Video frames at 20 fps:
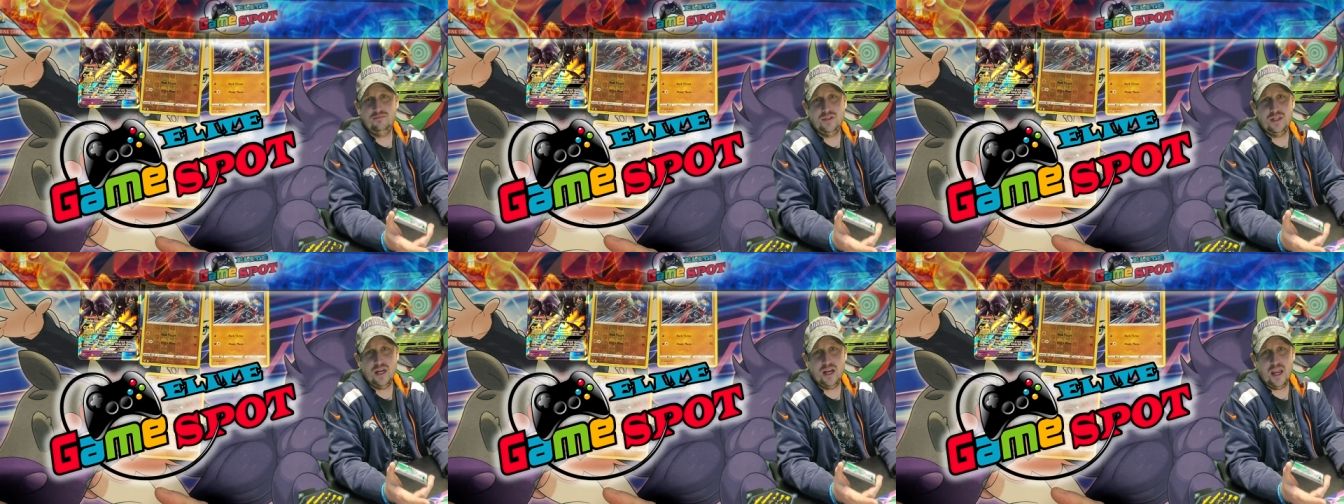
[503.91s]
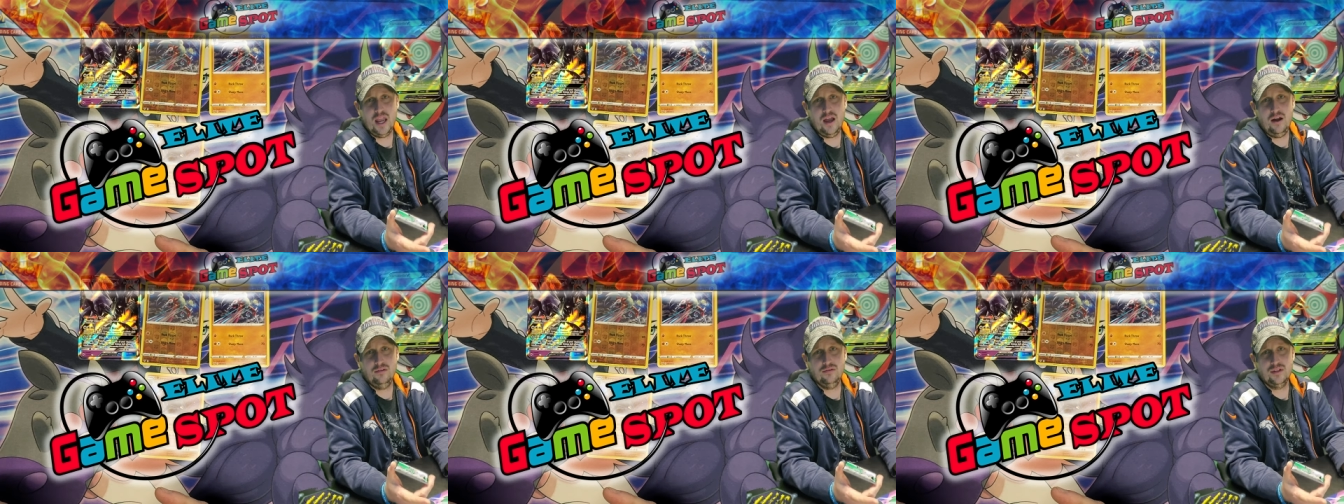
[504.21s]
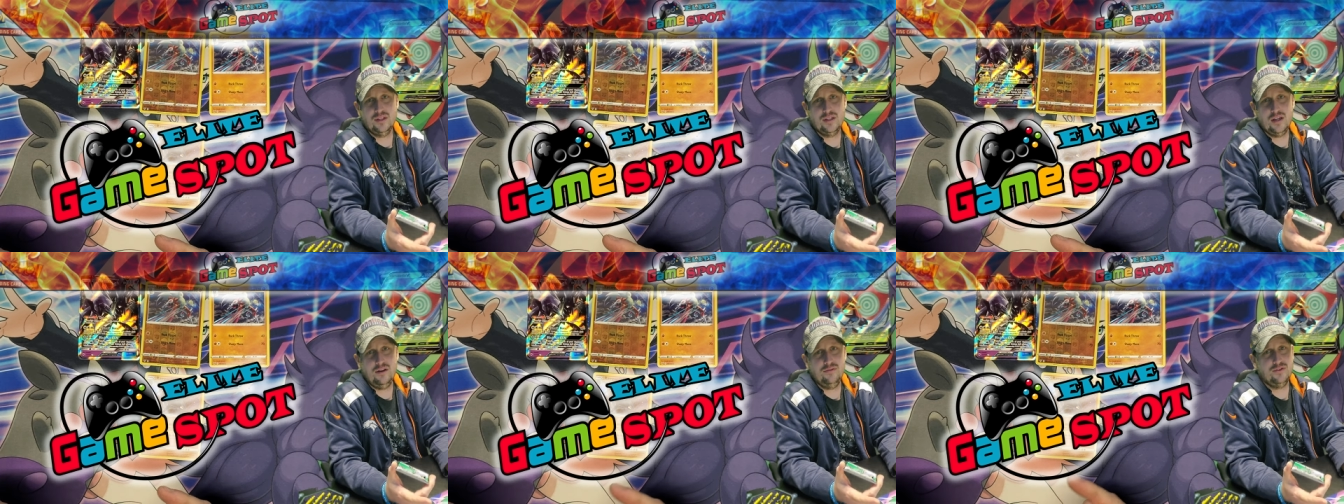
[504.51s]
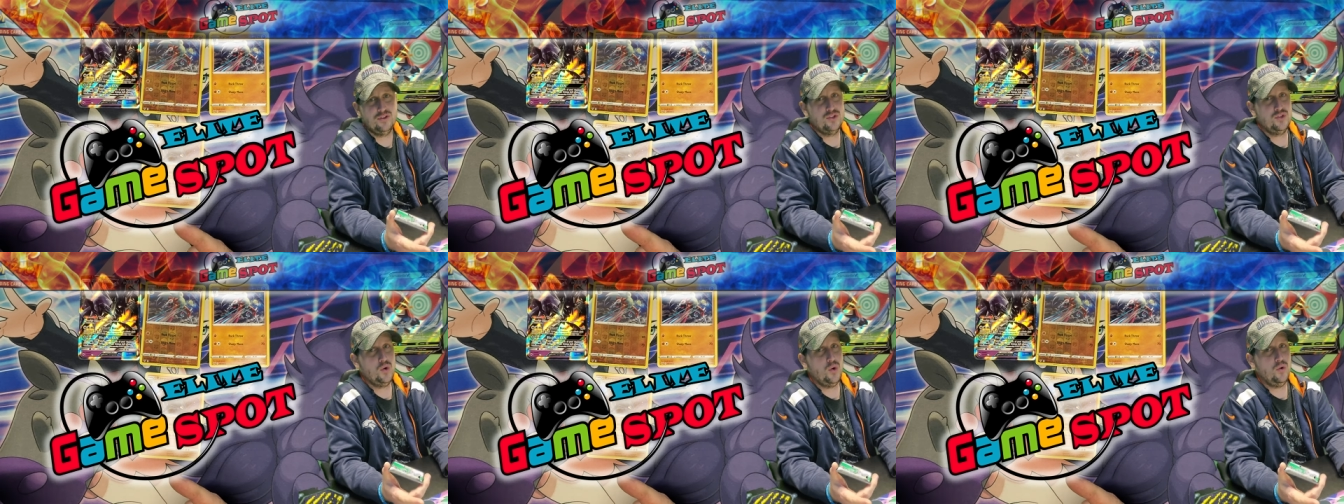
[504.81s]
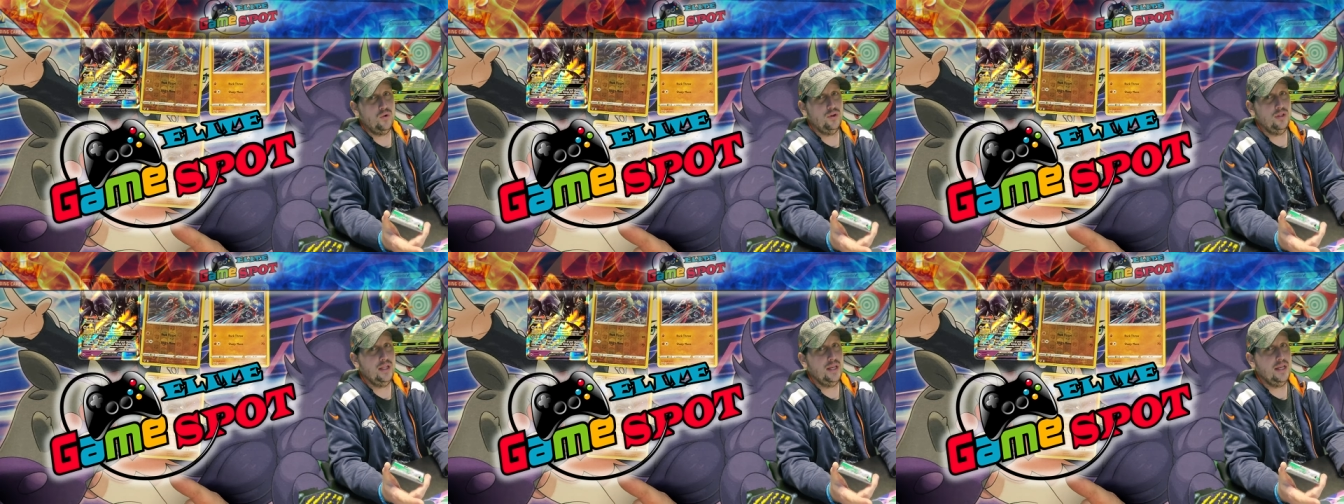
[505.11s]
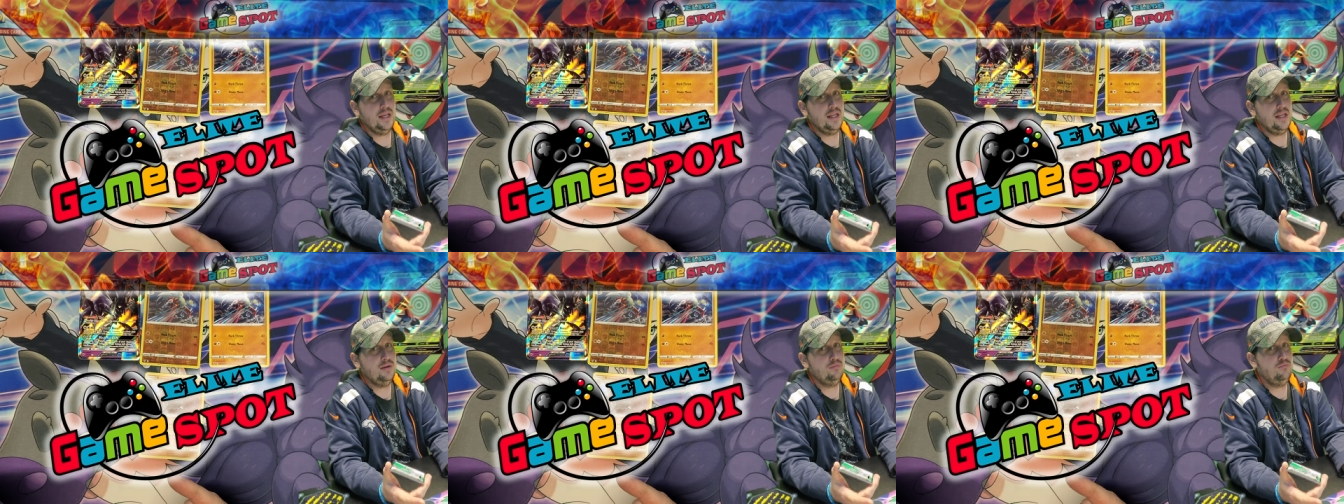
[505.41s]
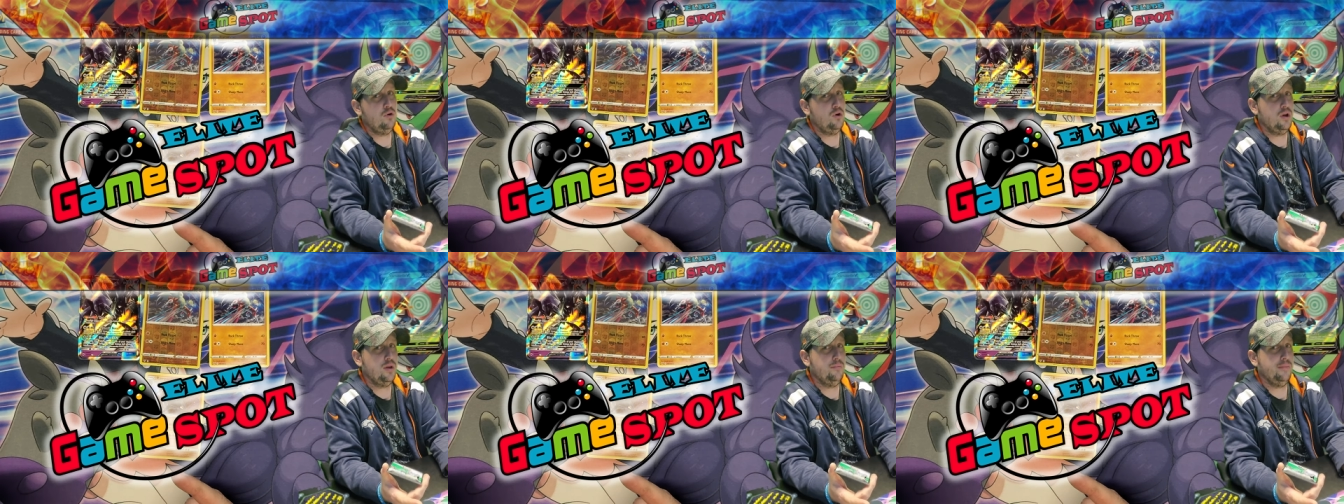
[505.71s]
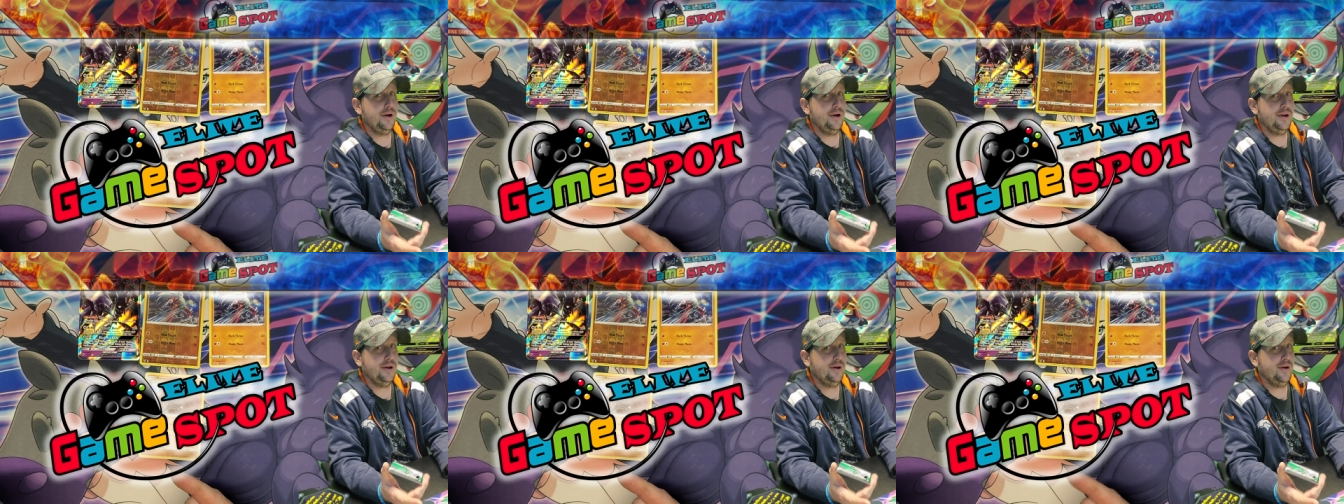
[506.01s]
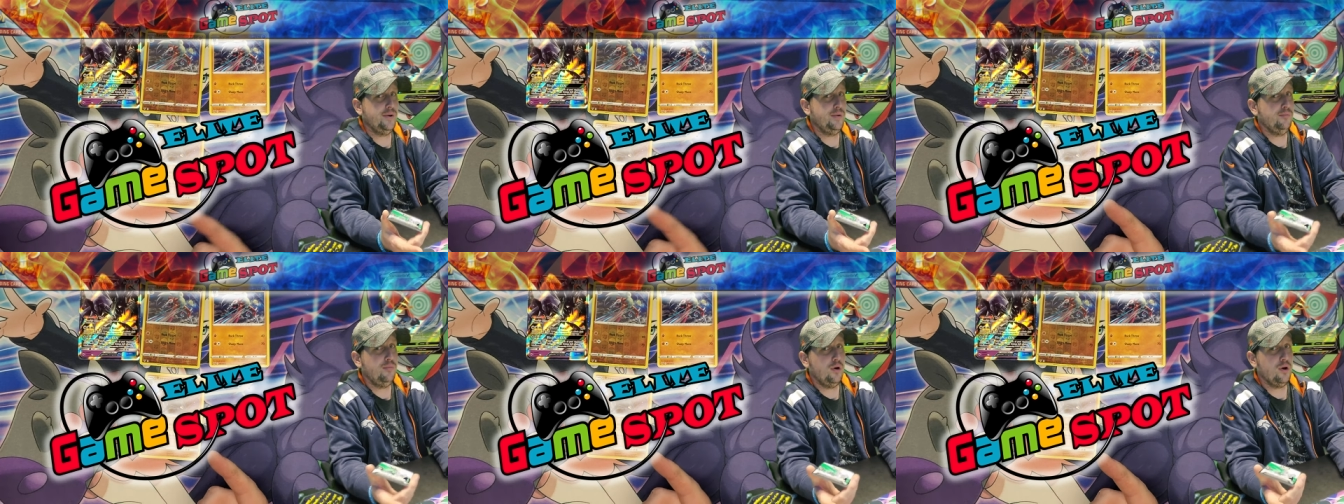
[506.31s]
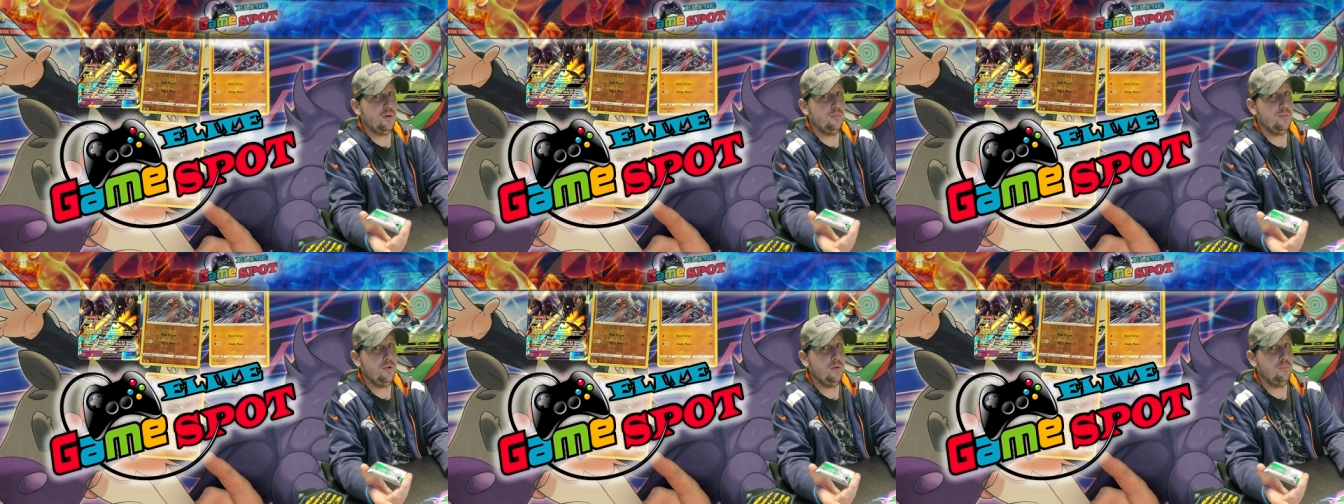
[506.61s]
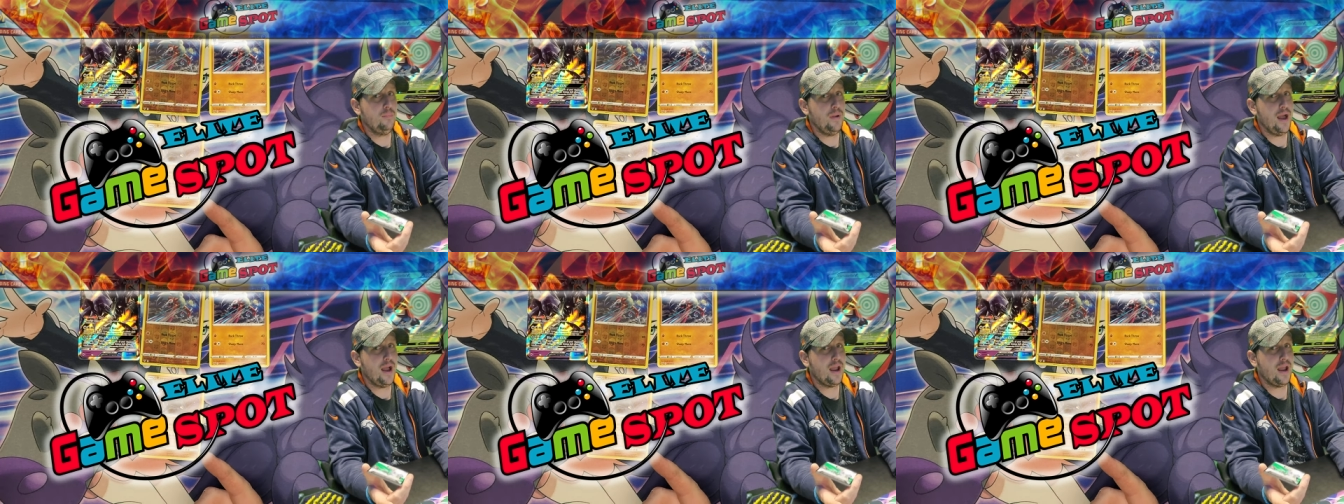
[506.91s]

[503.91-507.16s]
check out stuff store related, Pokemon Go, and Pokemon pack